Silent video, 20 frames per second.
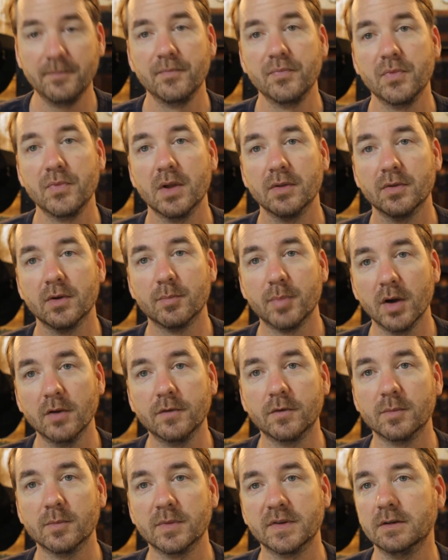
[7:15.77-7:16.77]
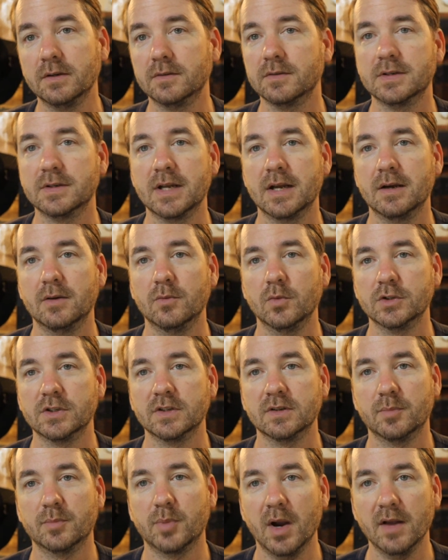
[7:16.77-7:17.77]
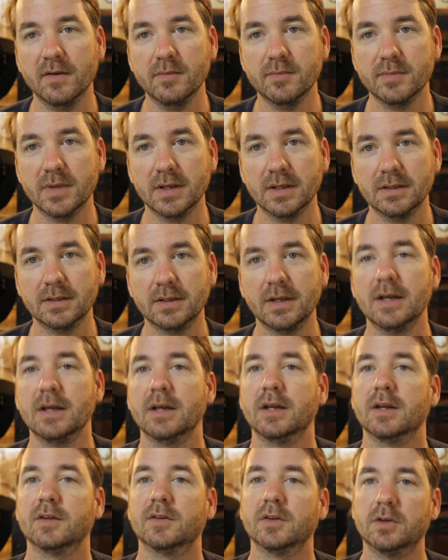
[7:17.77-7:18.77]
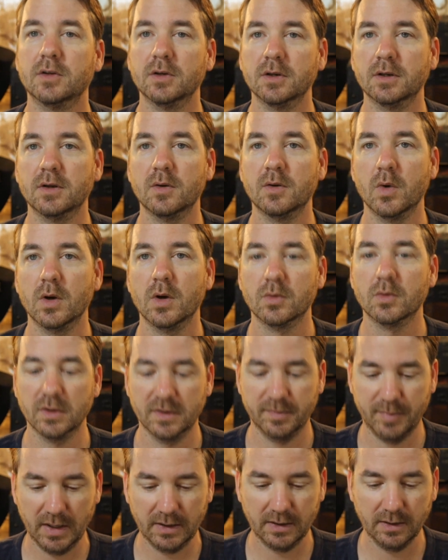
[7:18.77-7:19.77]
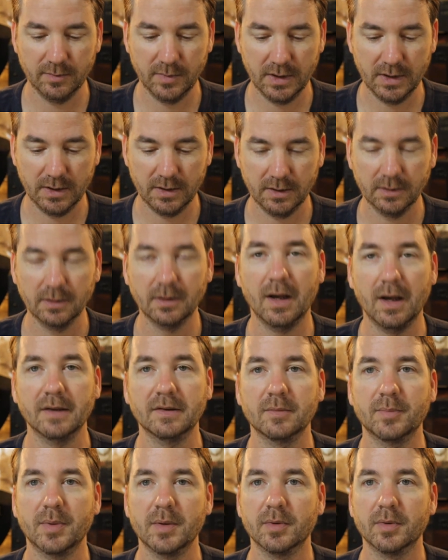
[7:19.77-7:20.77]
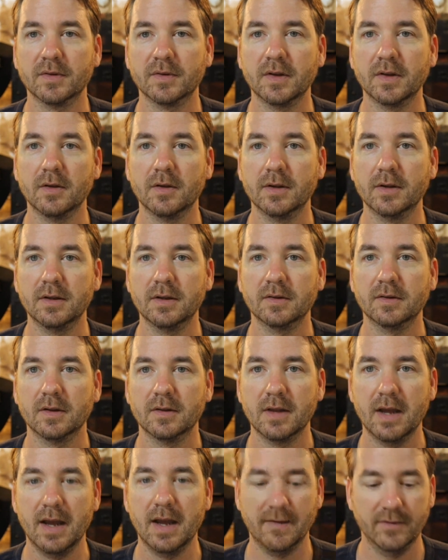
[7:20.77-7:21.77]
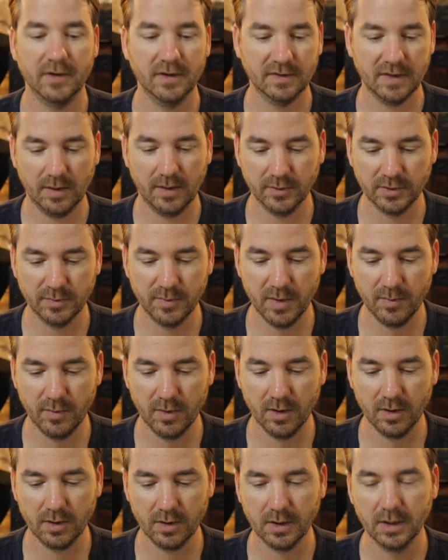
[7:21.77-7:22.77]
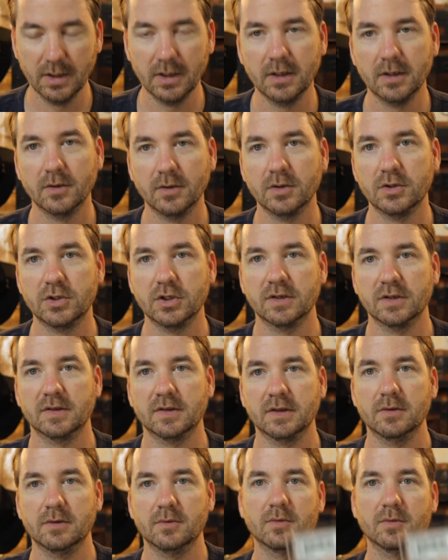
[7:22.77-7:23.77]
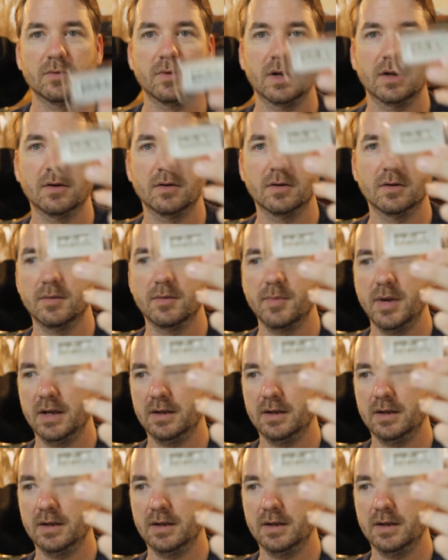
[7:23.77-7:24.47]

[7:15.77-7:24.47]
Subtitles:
They're both from Silvertown, which is a private mint. It's a good and well-respected mint. Lots of people sell these. They have an established mint mark, as you can see right here on the back of